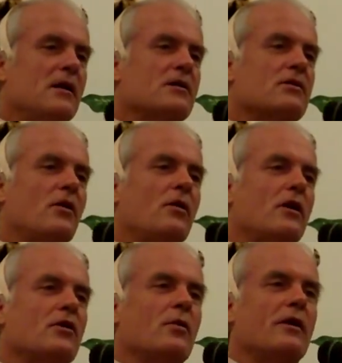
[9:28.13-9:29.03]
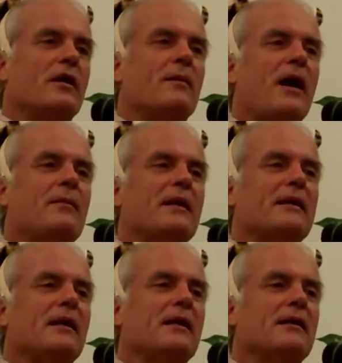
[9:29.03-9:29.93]
So, are you worried about me
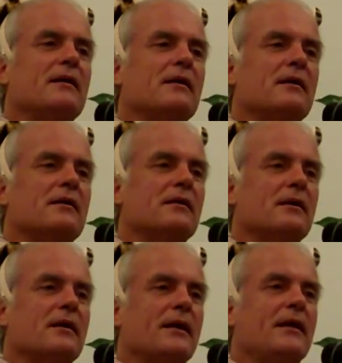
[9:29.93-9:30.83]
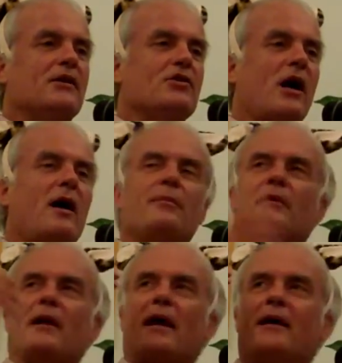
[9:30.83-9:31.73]
getting a job
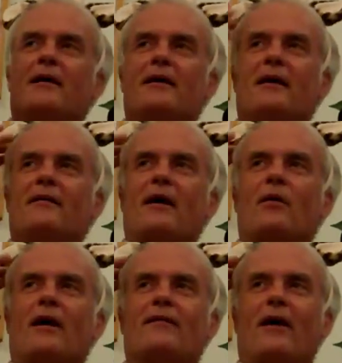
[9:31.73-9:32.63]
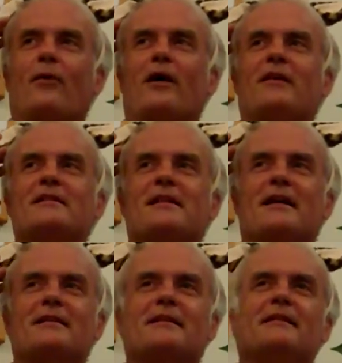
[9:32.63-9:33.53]
when I read these
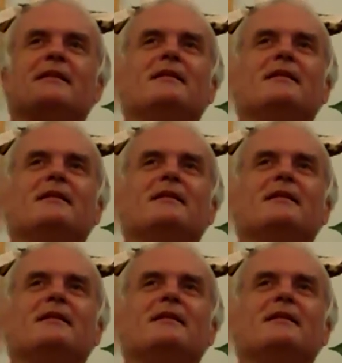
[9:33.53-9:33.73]
things?